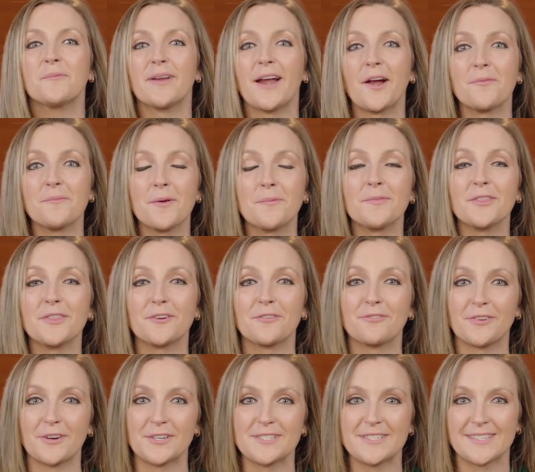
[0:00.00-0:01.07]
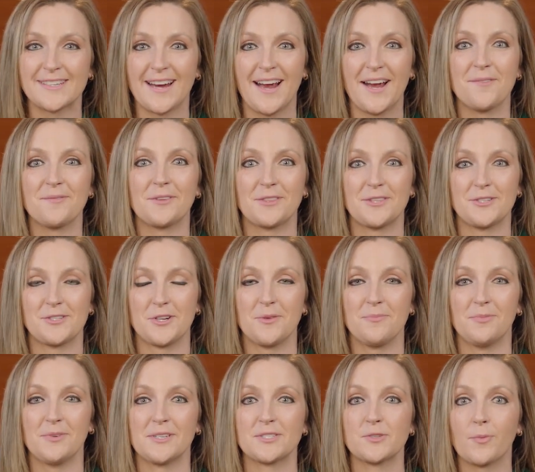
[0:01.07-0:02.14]
But I remember the first time with the
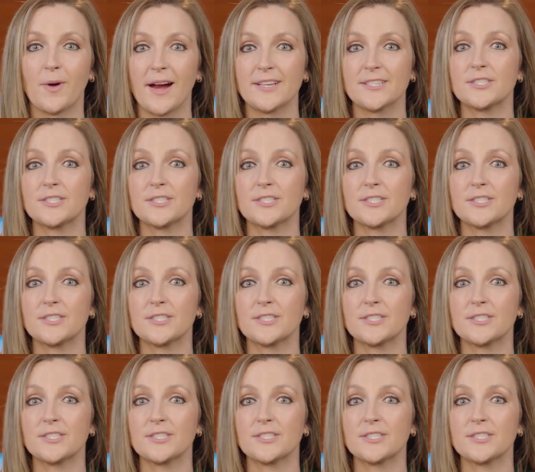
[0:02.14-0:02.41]
triplets where I